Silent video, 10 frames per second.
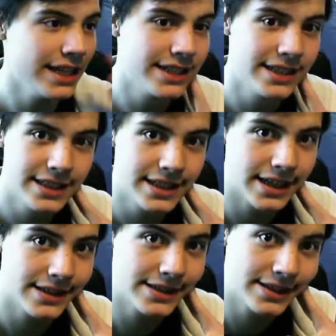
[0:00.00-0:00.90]

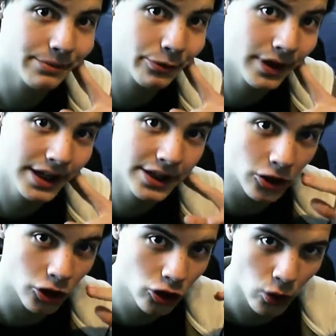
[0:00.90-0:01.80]
is
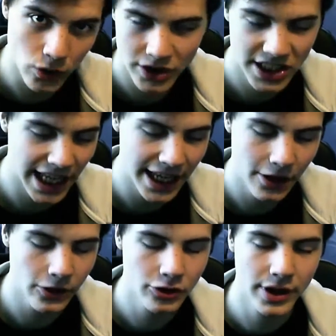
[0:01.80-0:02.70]
it's a short
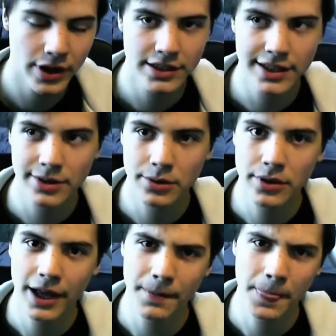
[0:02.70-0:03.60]
stay contract, as they
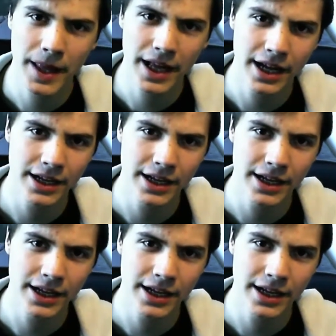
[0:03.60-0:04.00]
call that,